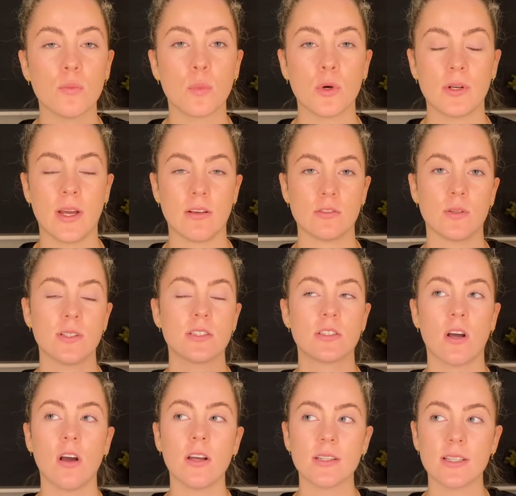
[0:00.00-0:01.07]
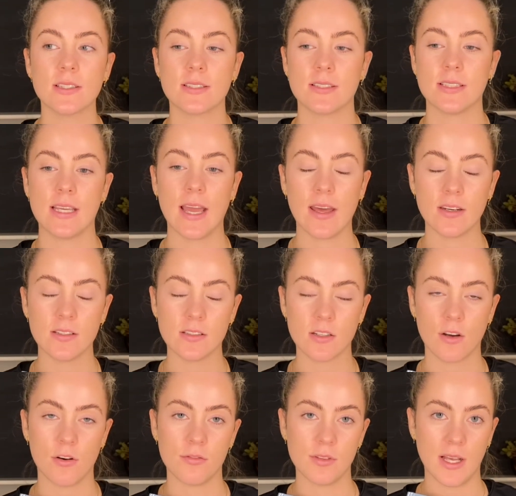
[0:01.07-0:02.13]
put down. So I started this at the end
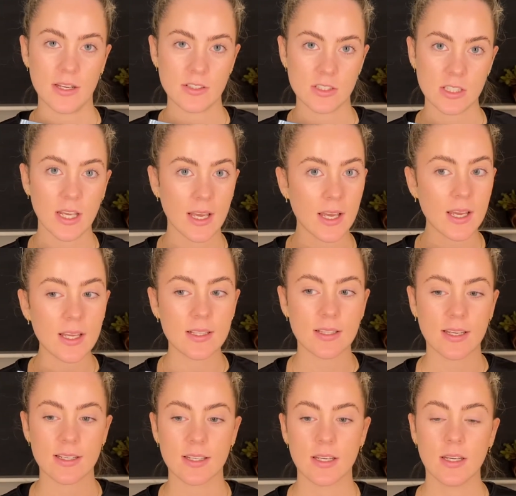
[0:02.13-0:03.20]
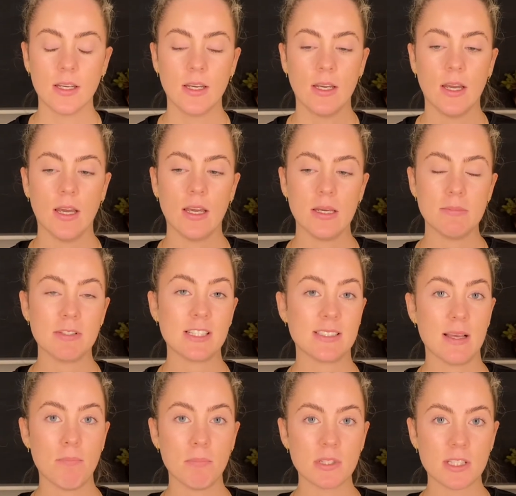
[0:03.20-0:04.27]
of last year in like
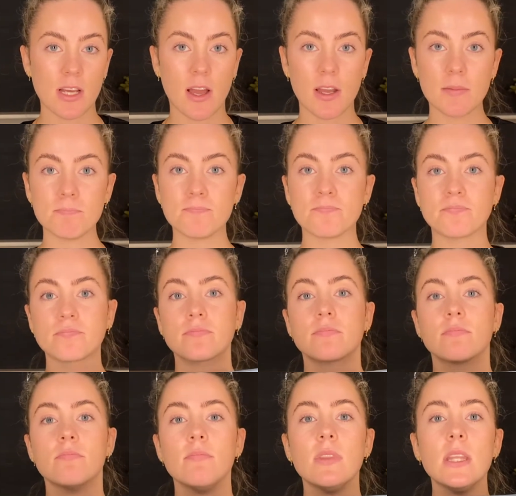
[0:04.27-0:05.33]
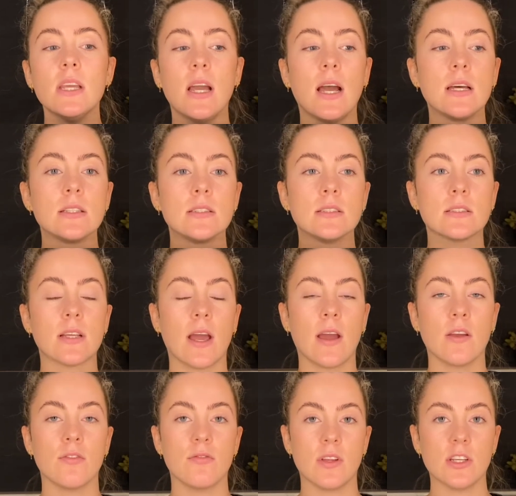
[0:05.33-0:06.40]
December time, and I
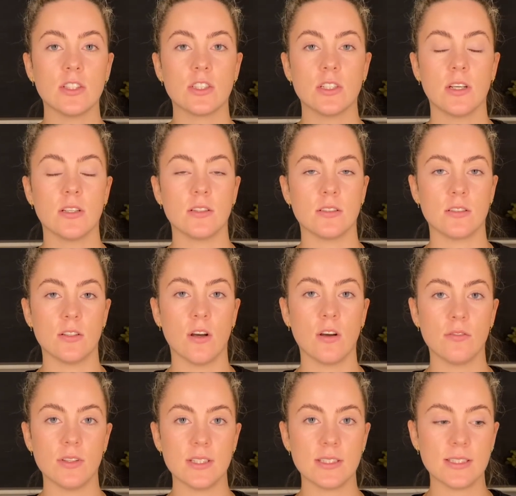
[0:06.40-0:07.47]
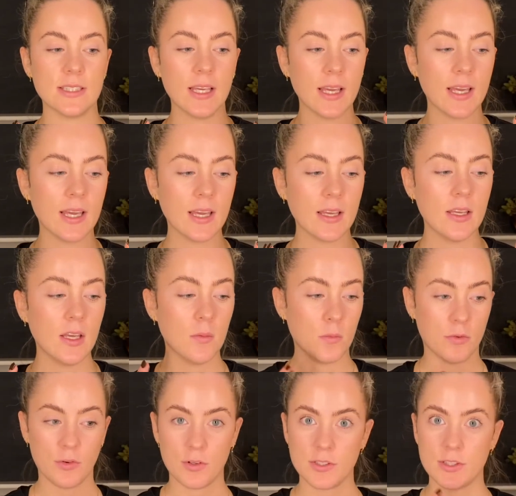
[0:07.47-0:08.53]
finished it at the start of this year
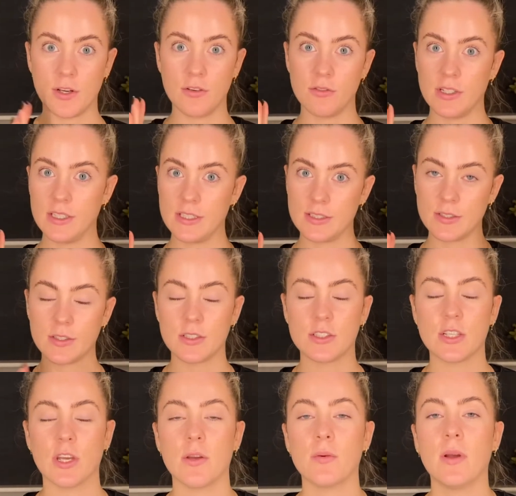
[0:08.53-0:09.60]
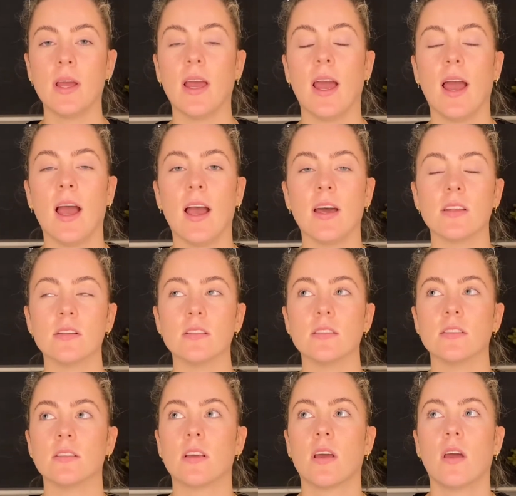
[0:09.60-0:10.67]
before I started reading these other two. And
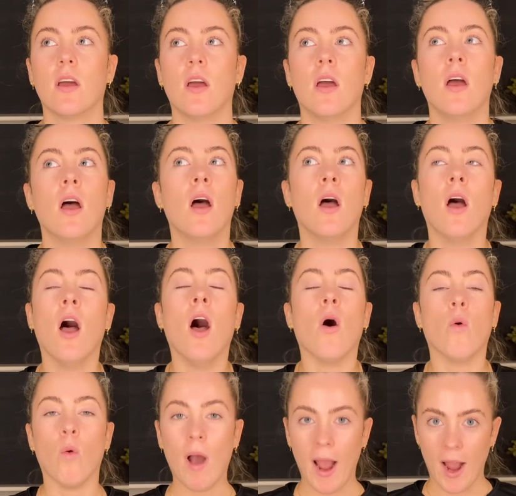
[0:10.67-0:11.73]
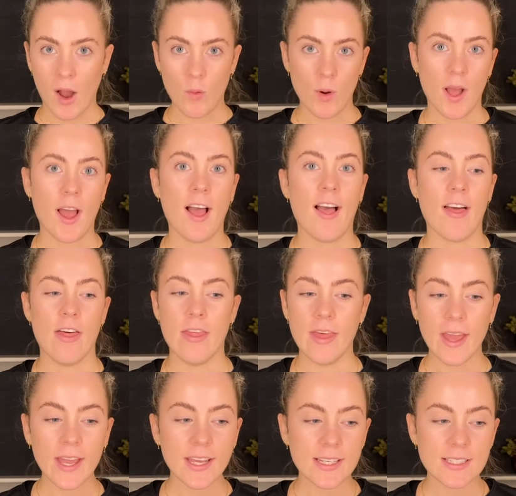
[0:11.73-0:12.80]
wow,
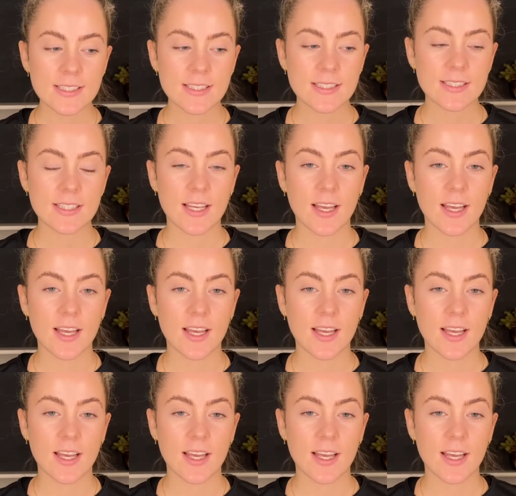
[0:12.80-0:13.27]
this,